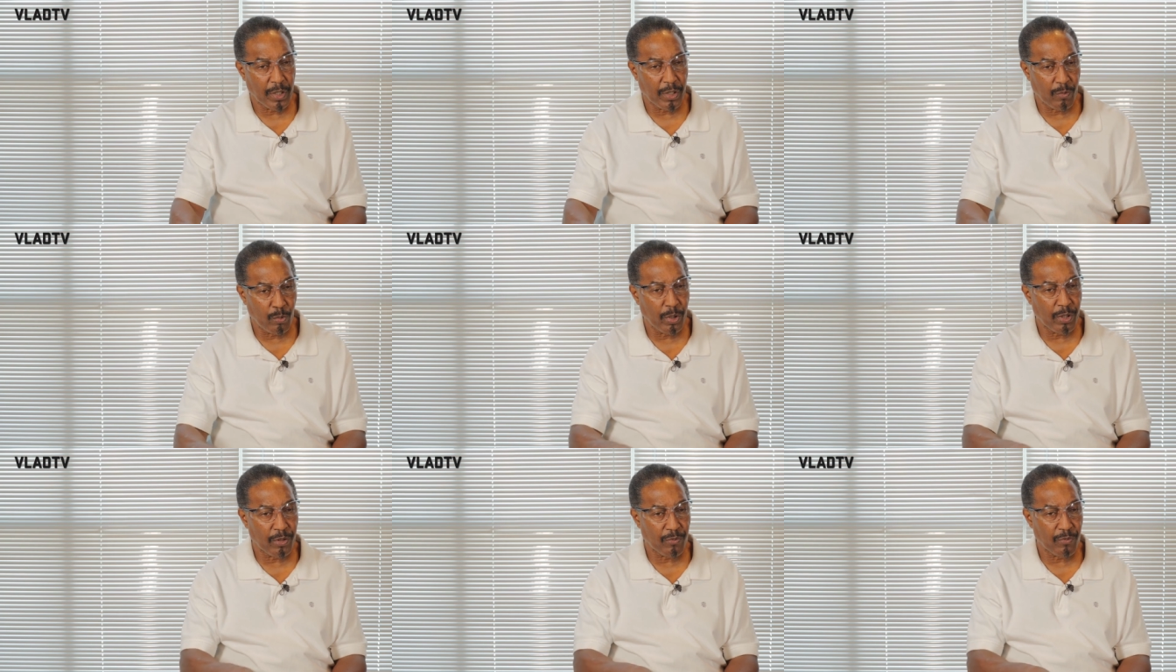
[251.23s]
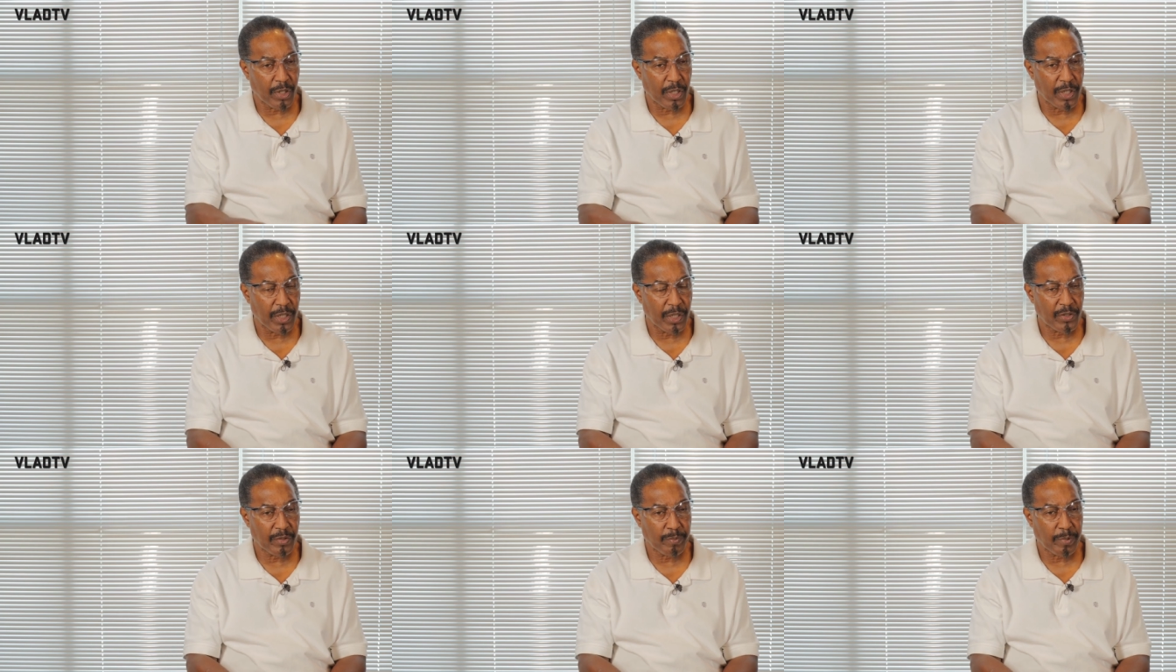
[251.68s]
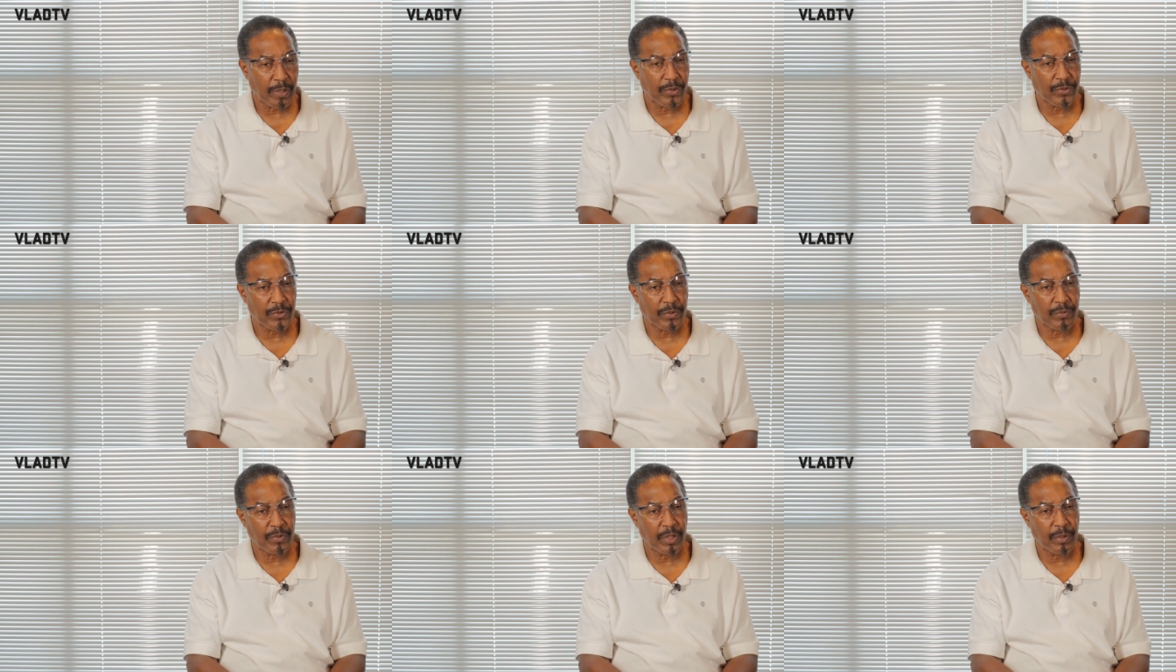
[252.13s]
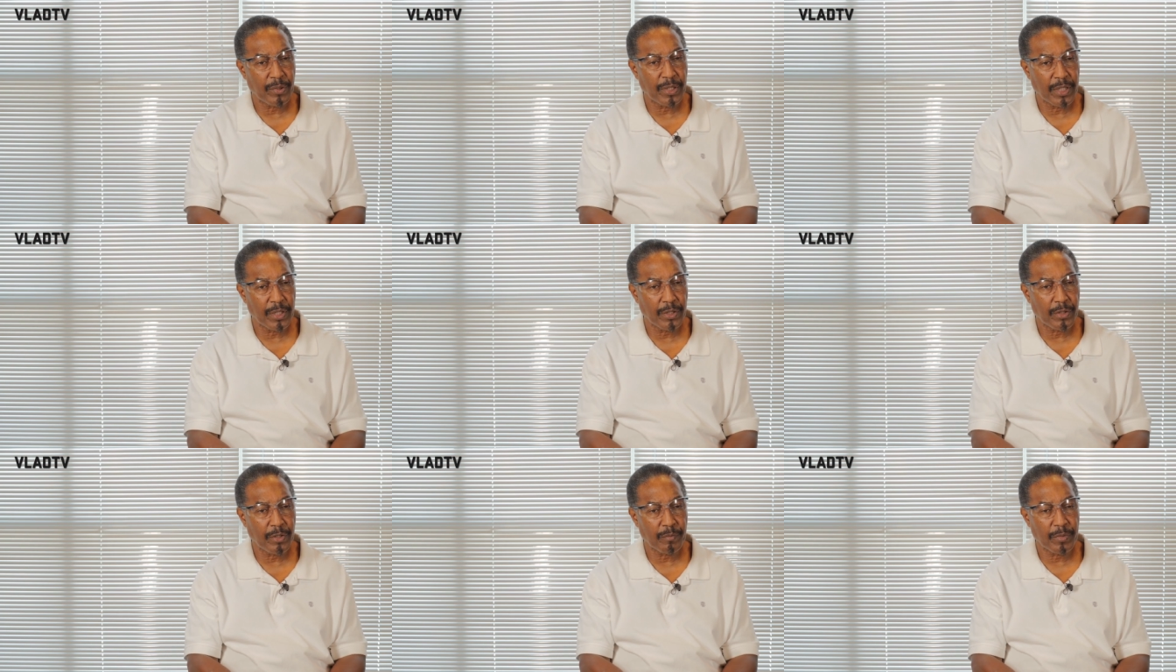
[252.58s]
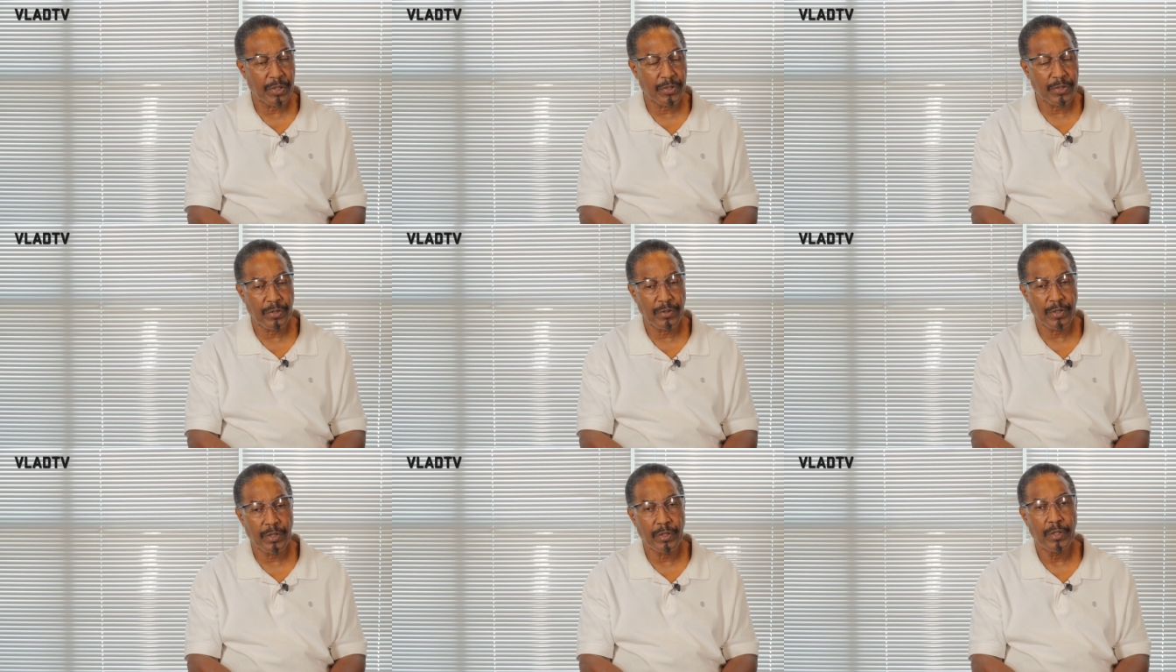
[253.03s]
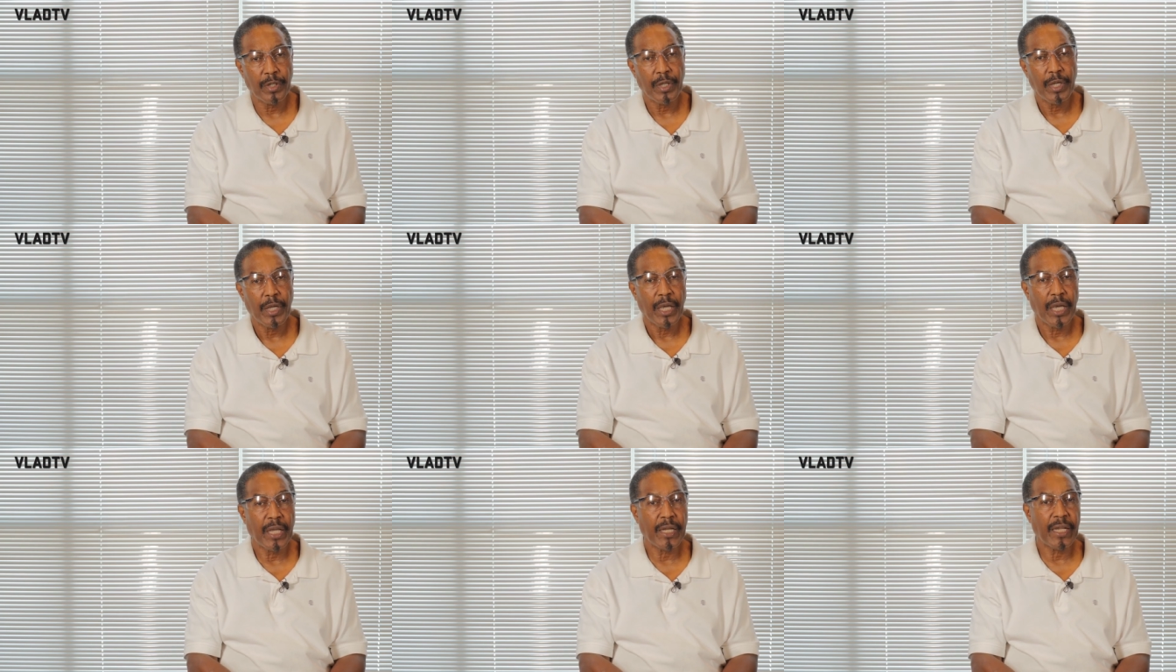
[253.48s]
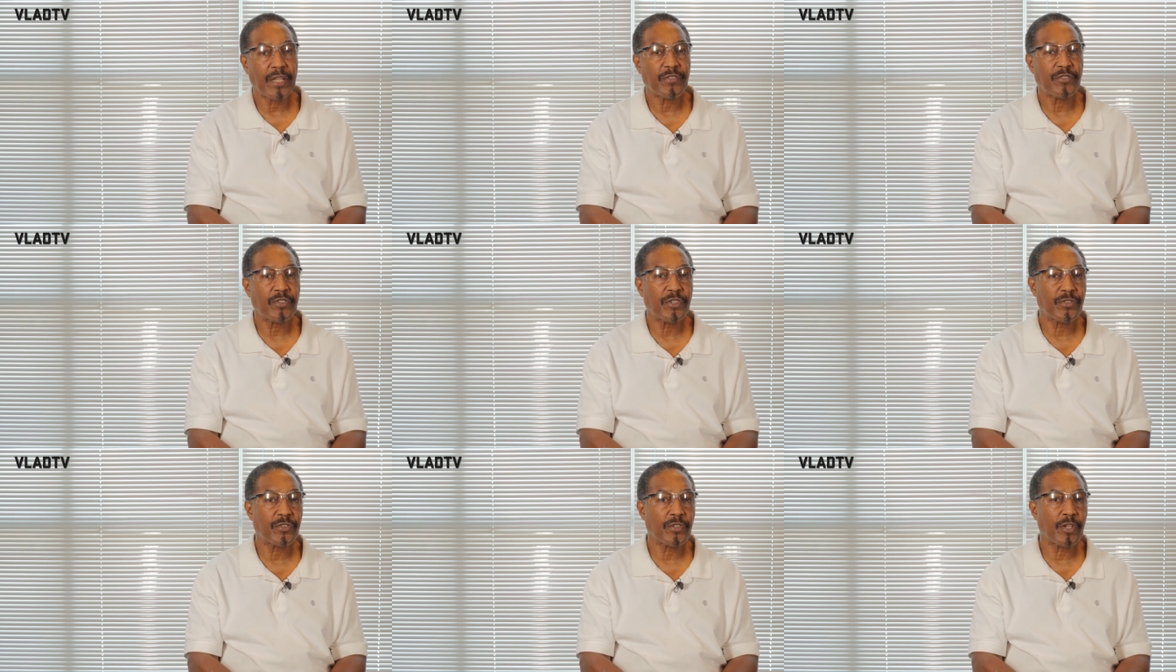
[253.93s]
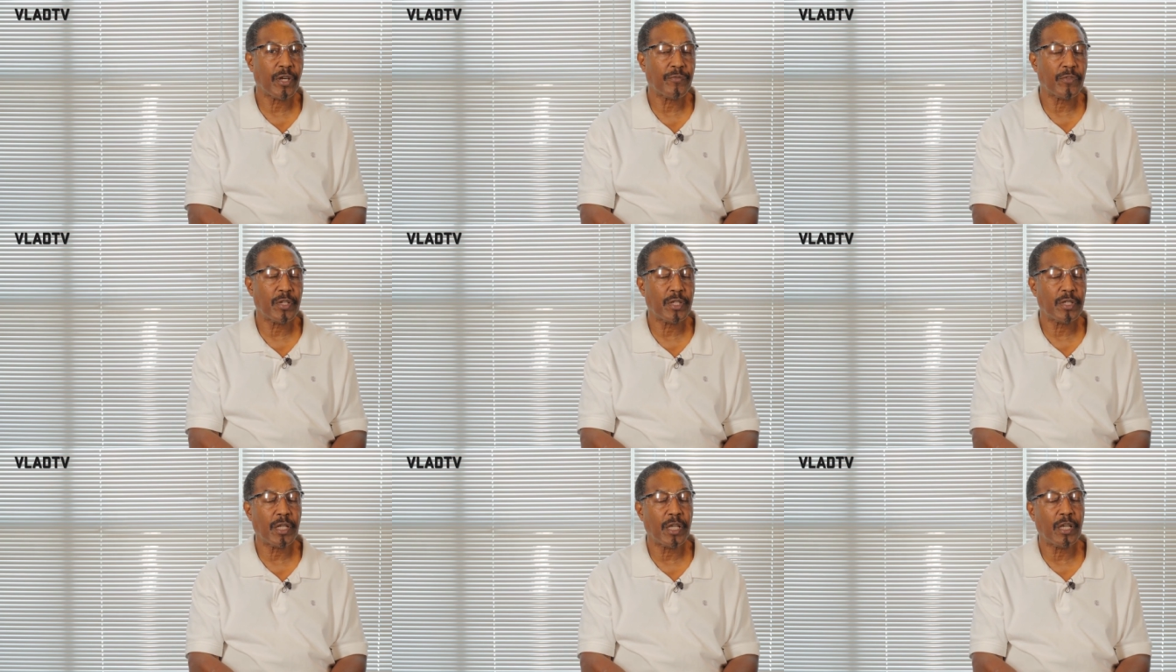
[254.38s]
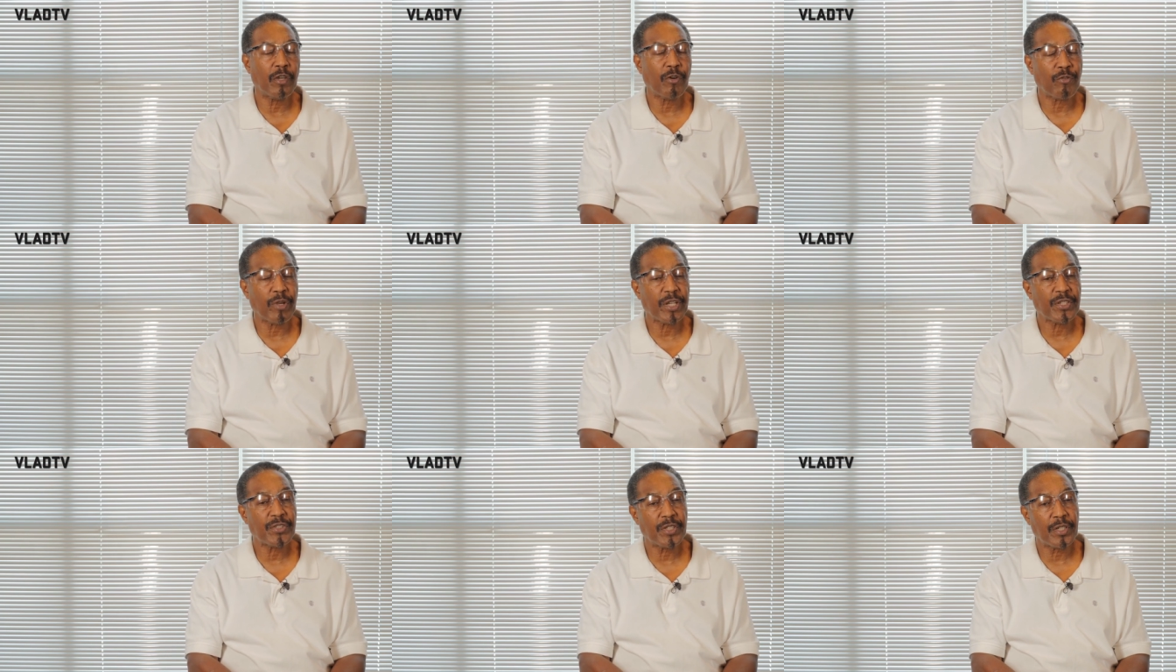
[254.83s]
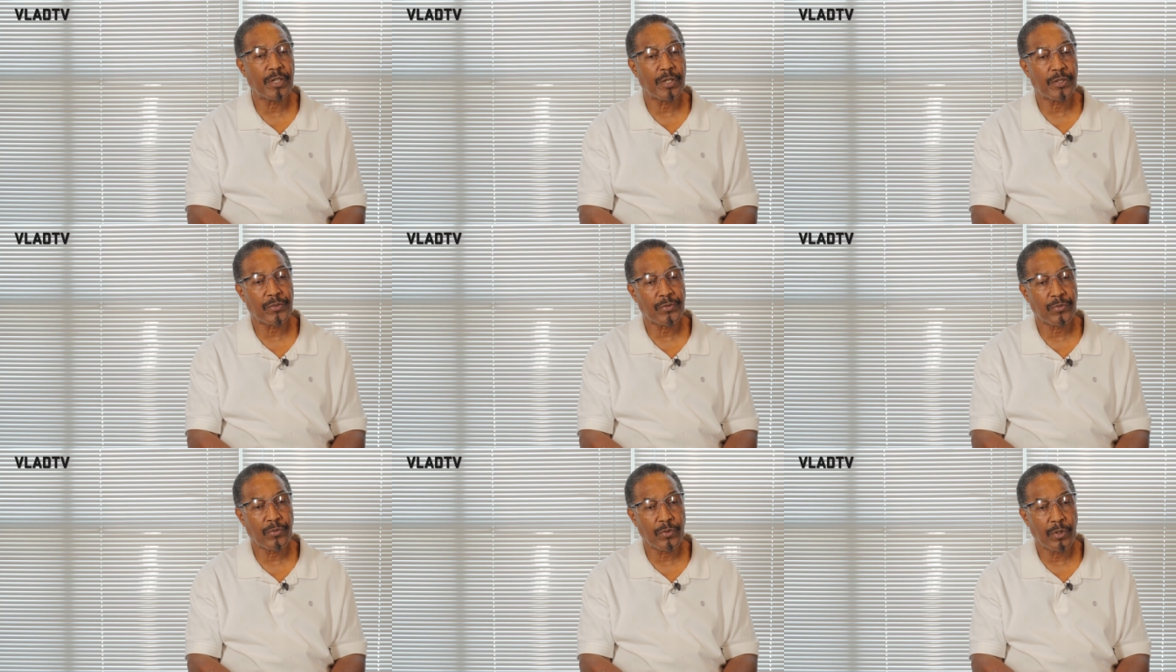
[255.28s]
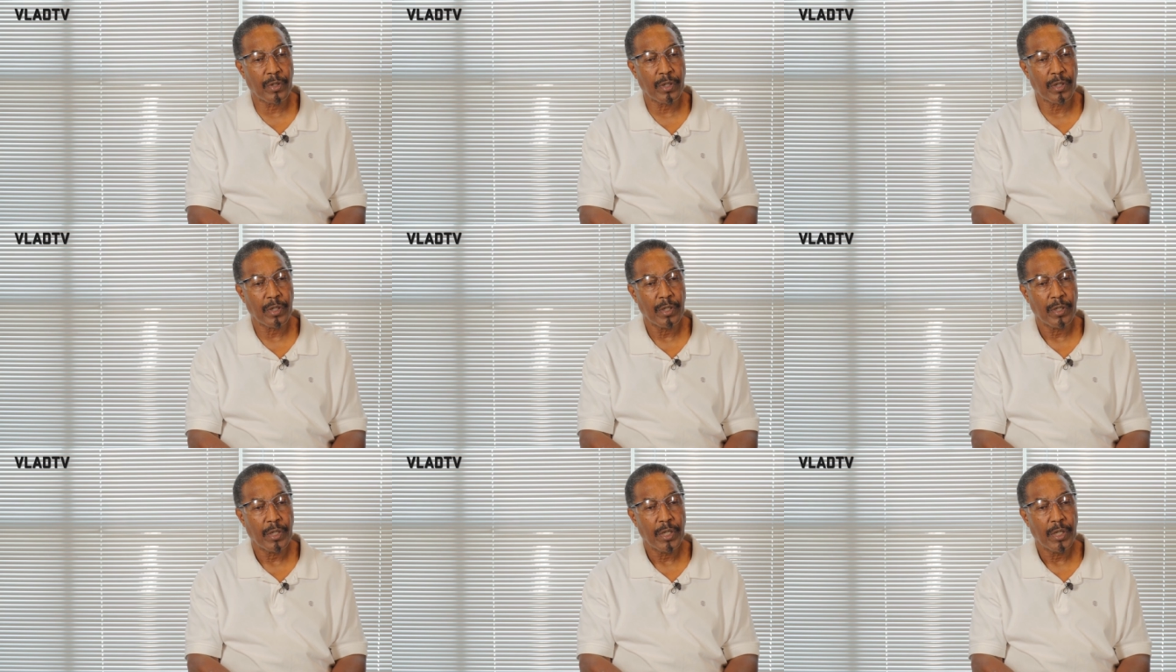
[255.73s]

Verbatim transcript: They weren't really explosives. They were inert material. And that's the stuff that they arrested us for.